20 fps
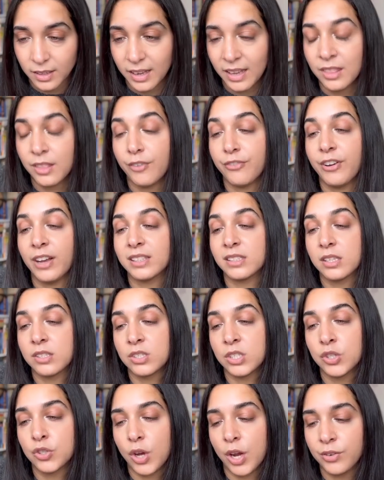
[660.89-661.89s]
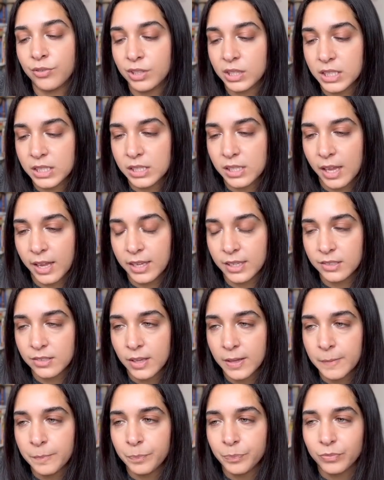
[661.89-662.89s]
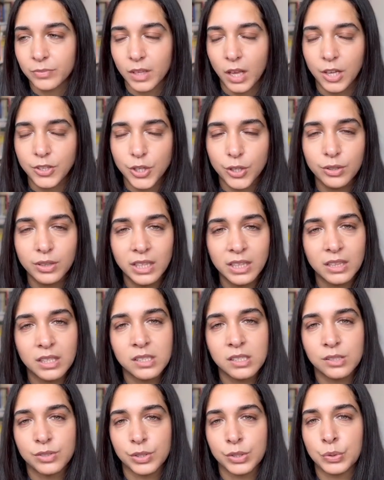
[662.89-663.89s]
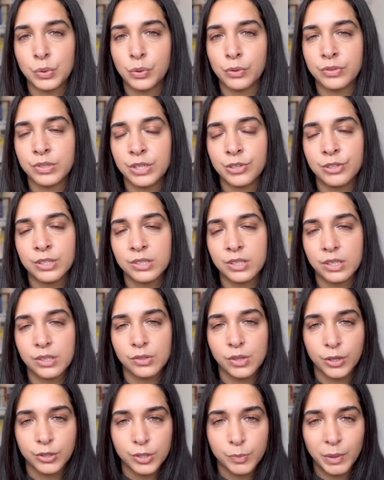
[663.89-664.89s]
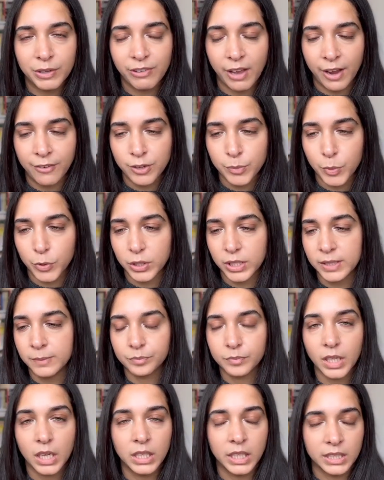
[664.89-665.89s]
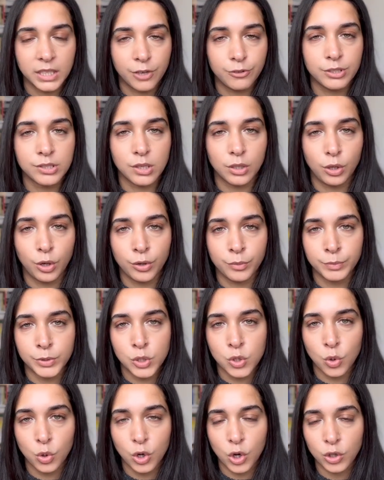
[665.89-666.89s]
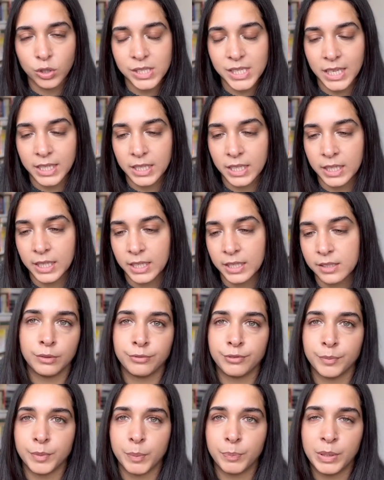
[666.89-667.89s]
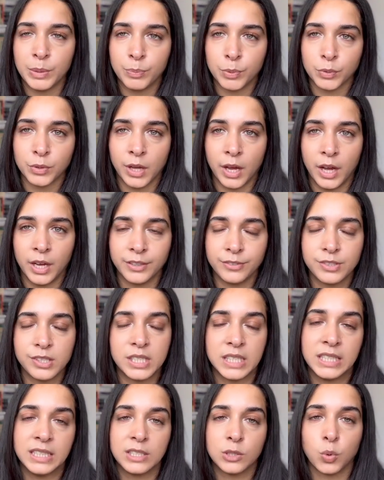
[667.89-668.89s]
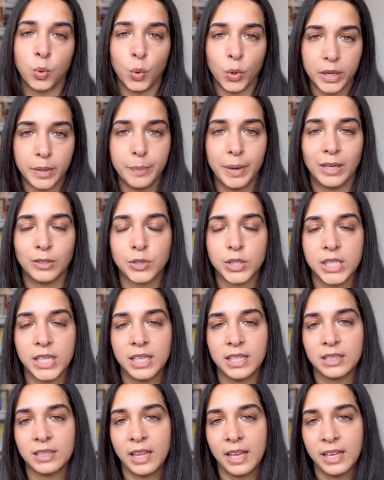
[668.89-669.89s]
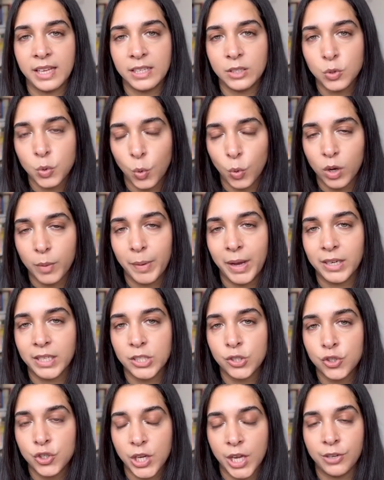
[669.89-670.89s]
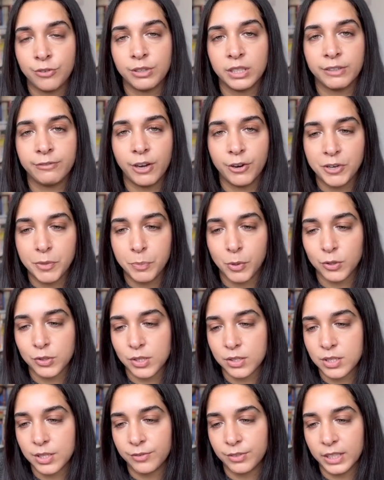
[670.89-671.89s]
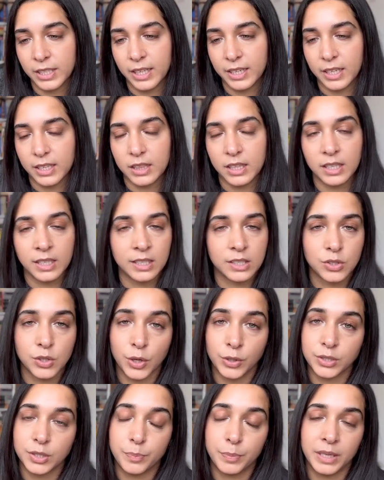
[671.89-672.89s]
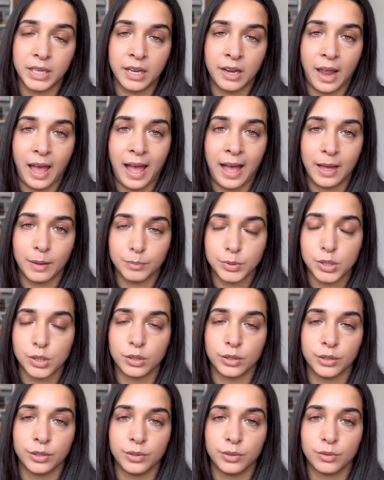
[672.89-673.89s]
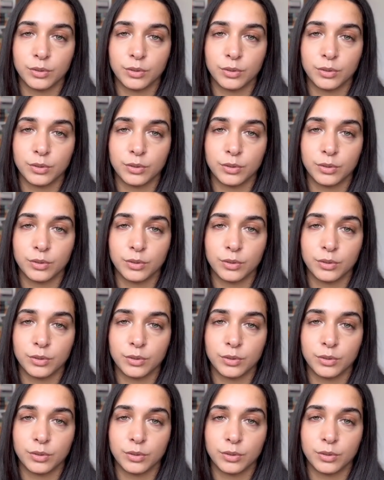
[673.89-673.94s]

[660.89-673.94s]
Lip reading: in the fantasy genre these days. I don't think this is a sort of series that is going to be for everybody. Like, there is a lot of mature content in it. From the people that I've seen talk about it, they talk about it generally very positively, and I think it's going to be an absolute